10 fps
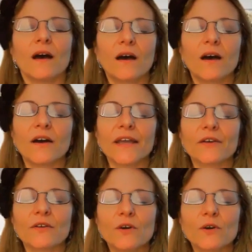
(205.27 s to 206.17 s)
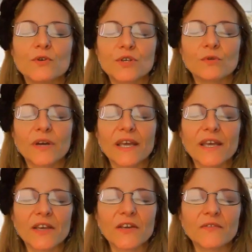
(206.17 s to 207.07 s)
I hear the ocean
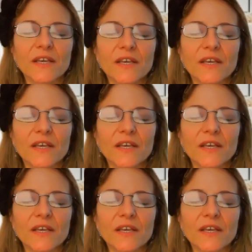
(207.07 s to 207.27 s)
waves,